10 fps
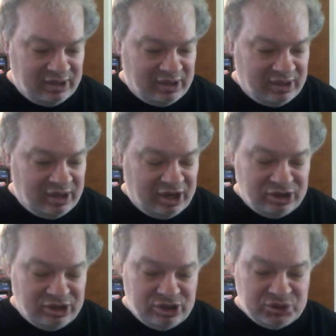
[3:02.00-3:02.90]
I could
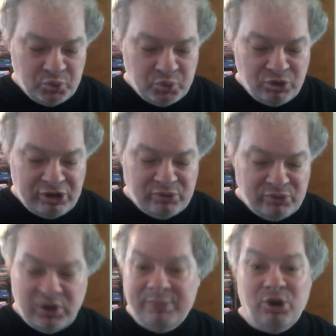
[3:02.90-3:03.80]
have sworn when I
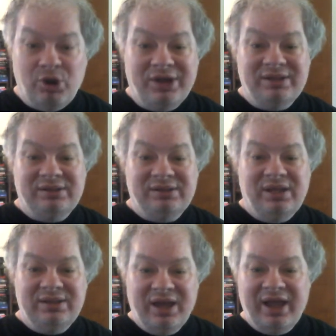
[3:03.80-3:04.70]
bought it that
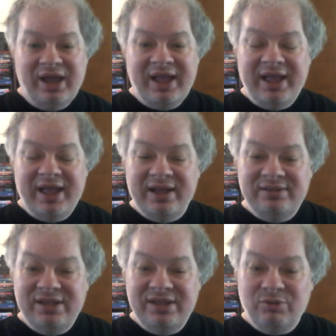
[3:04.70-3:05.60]
I had
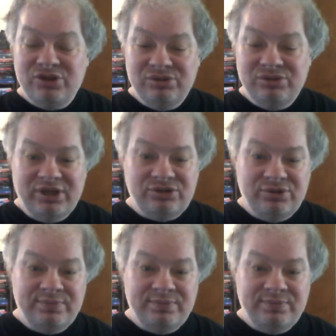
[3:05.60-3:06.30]
the original issue